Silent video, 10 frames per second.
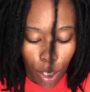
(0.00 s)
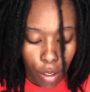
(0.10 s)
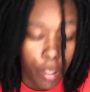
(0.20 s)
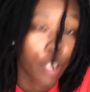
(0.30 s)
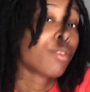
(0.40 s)

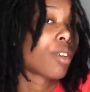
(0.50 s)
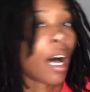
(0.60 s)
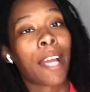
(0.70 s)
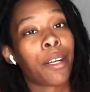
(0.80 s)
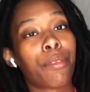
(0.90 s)
You can use an
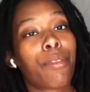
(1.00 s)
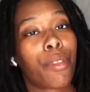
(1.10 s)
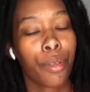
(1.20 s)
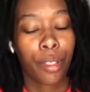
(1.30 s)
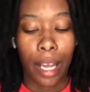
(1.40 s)
iron. For
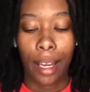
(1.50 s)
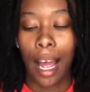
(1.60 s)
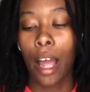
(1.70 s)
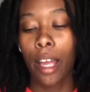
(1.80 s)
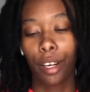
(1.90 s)
those,
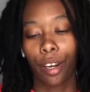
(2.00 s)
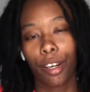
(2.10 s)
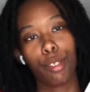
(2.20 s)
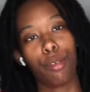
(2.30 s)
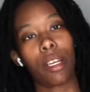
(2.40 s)
I
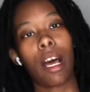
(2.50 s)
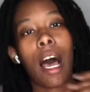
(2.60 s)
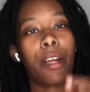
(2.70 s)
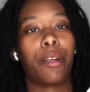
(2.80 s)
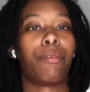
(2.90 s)
encourage using an
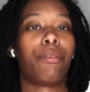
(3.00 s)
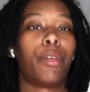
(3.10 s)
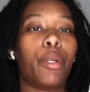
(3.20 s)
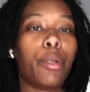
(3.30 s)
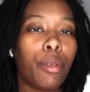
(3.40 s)
iron
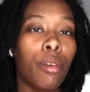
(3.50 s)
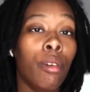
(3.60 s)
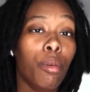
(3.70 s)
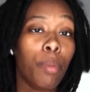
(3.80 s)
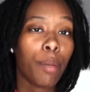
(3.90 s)
for
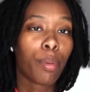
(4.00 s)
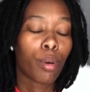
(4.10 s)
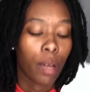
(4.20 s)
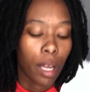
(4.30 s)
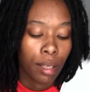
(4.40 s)
new
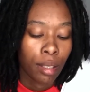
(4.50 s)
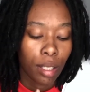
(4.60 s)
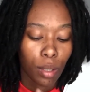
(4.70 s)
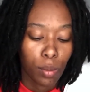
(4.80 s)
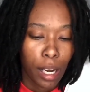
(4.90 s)
people, and
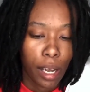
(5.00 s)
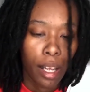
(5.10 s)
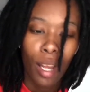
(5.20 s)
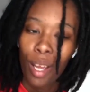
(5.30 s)
this is why.